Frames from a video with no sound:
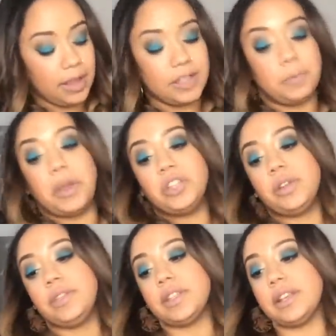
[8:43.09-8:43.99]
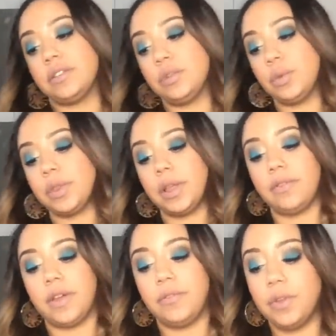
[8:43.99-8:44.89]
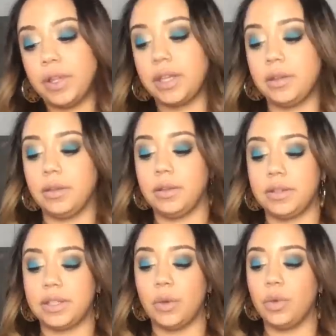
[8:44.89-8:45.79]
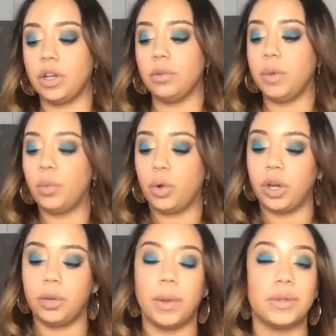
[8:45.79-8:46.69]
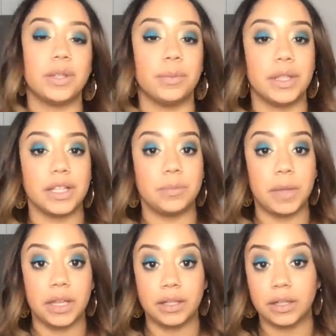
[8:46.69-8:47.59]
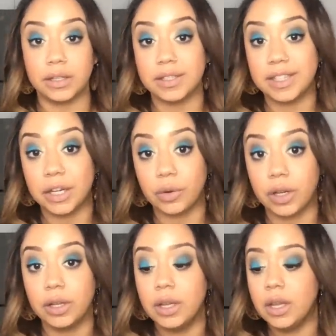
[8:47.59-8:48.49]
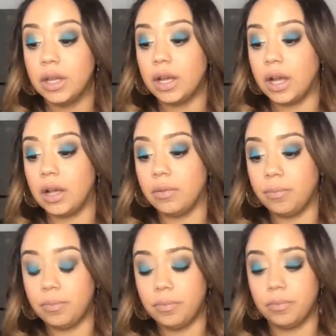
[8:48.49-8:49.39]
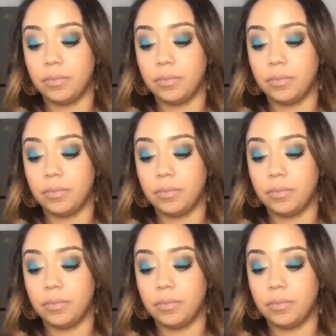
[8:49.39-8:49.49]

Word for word: especially if this has to do with love, I feel like someone could be worried about something that's being done in secret. Um,